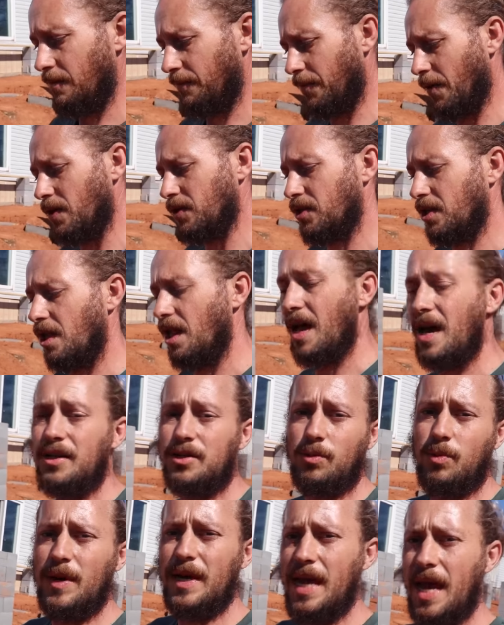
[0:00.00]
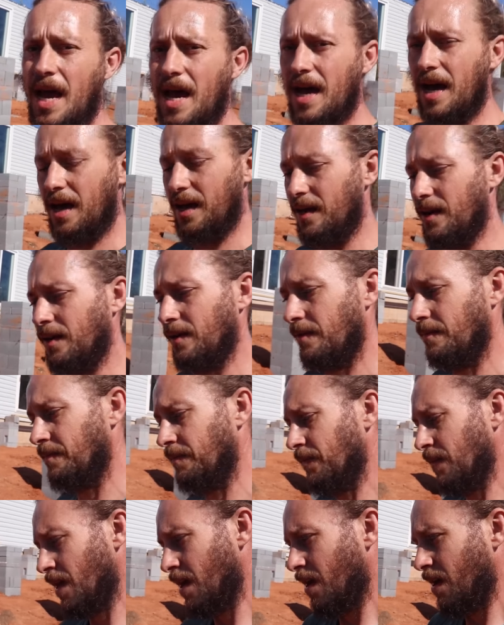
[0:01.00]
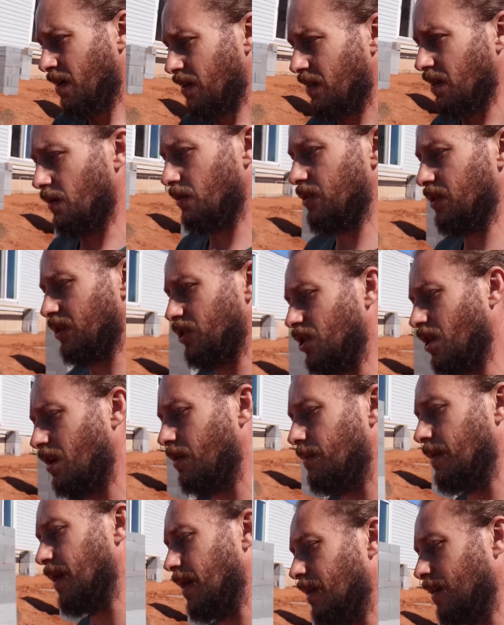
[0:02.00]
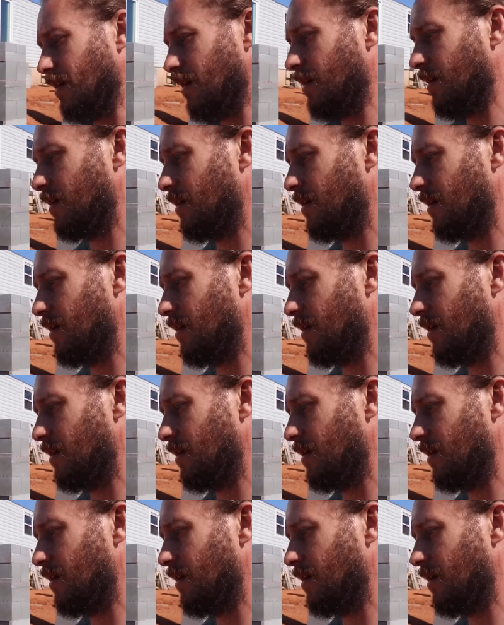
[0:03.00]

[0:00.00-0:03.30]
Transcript: The first class we had, there was a gentleman